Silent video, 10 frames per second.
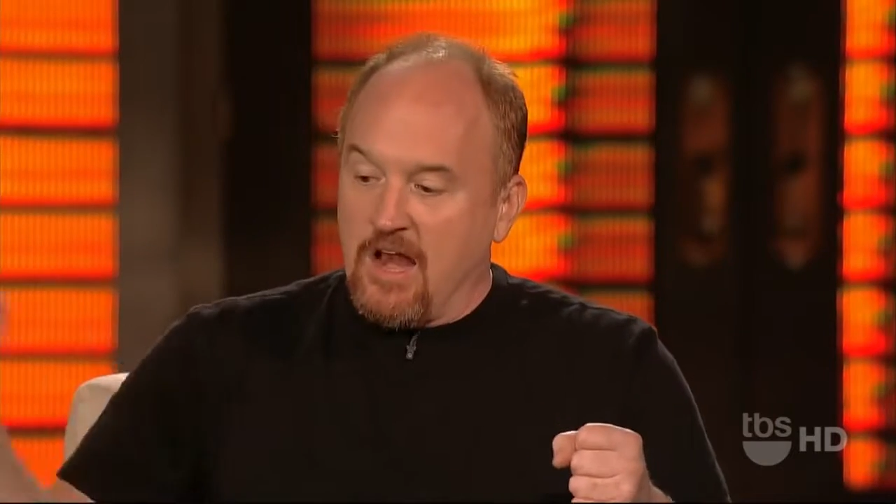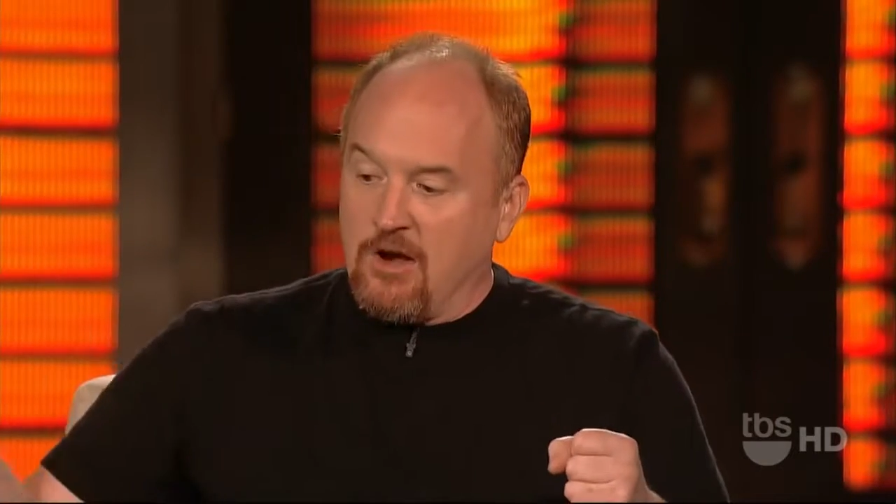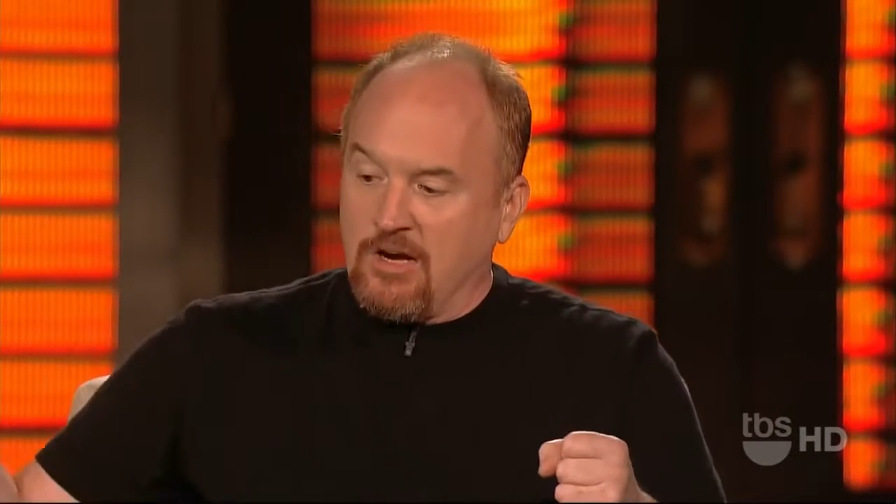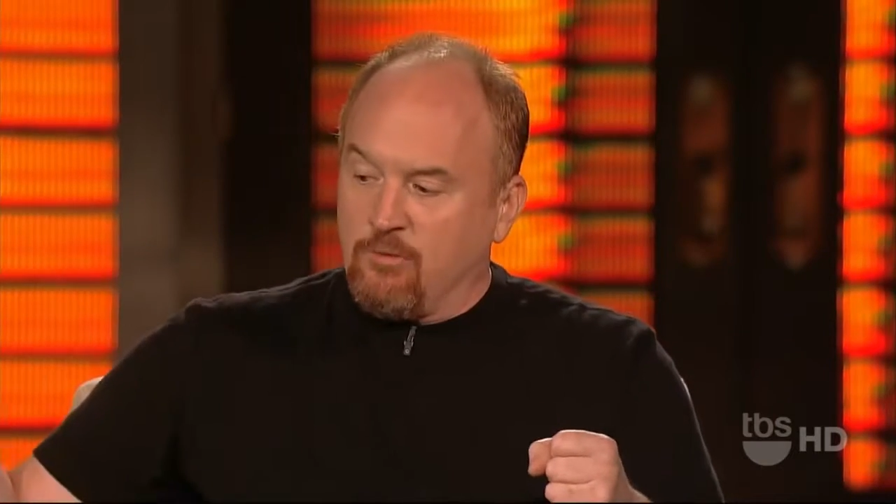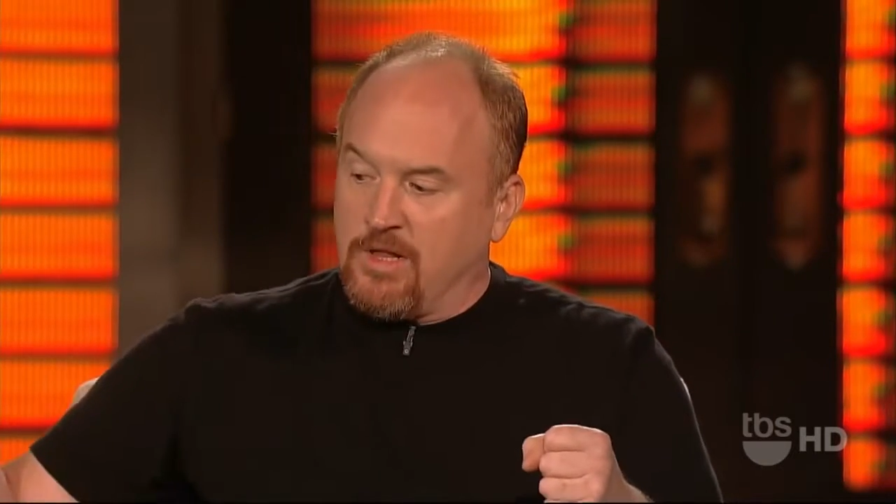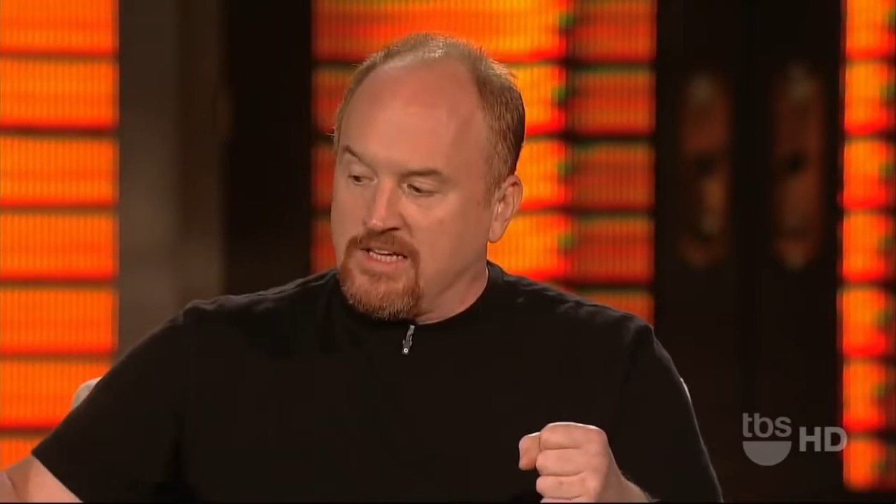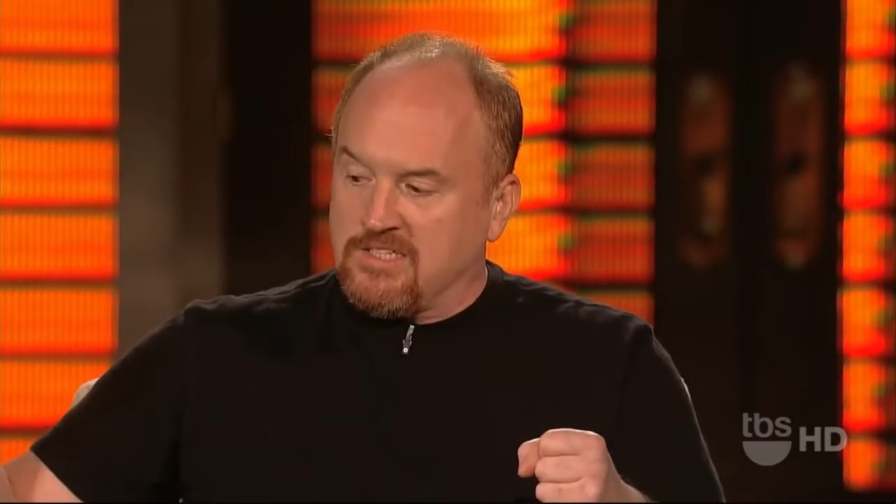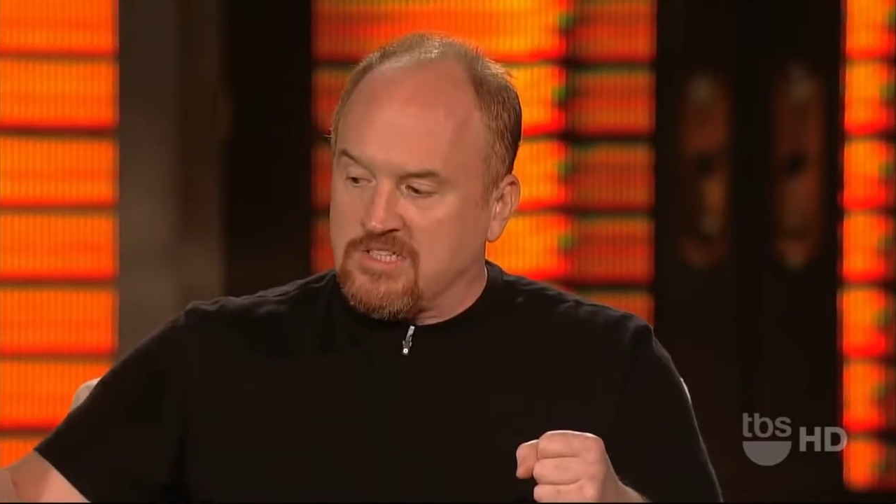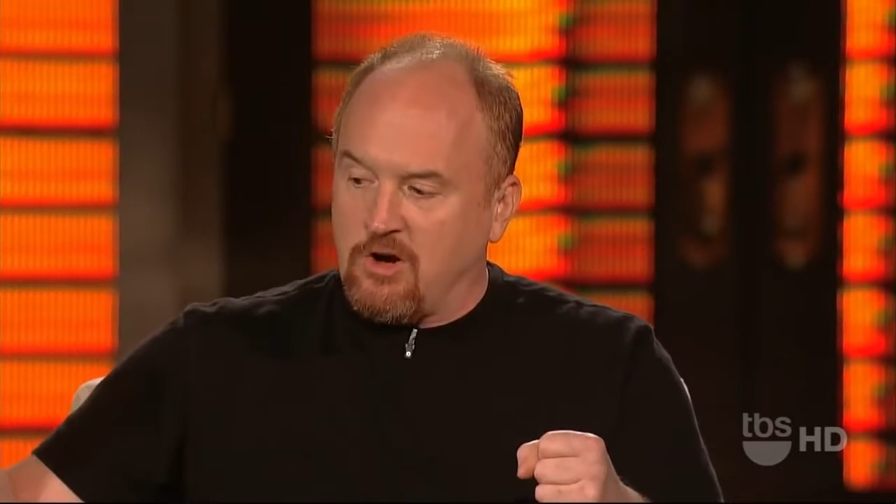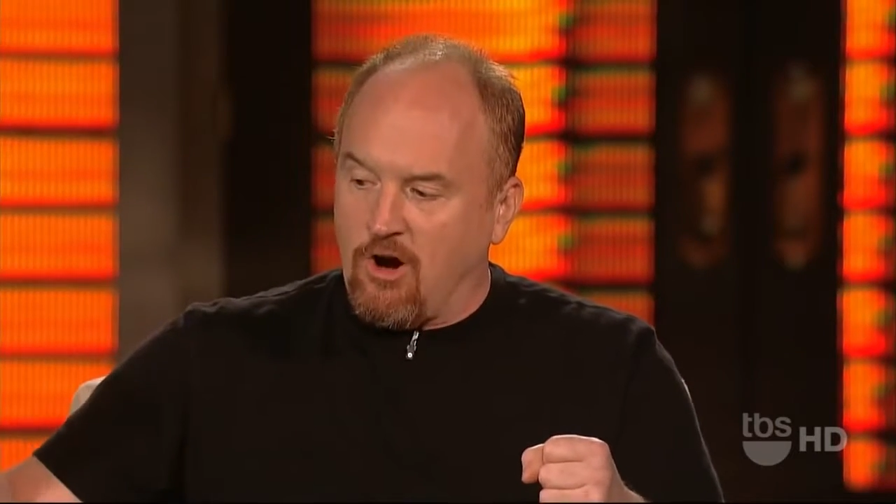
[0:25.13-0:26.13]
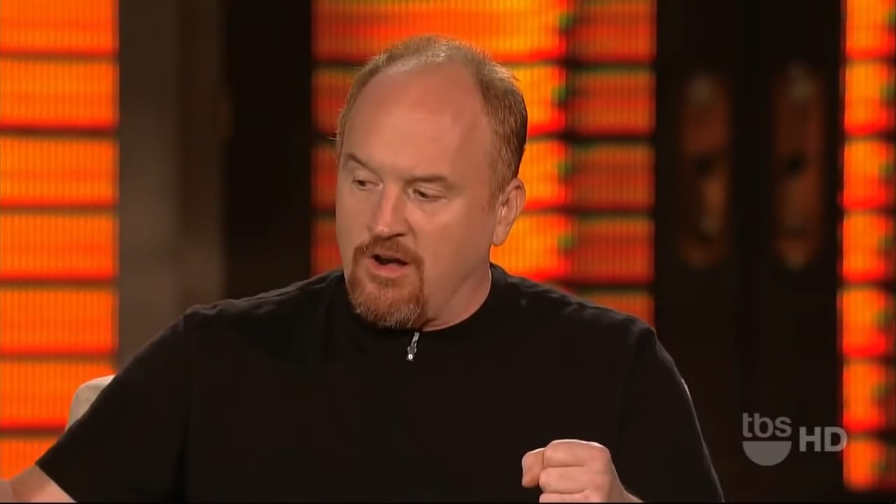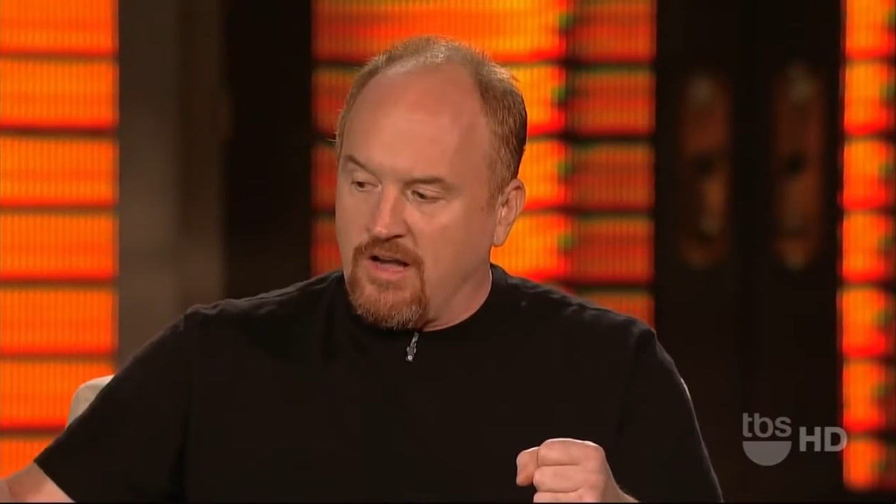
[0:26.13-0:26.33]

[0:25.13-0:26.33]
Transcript: and then I realize there's a car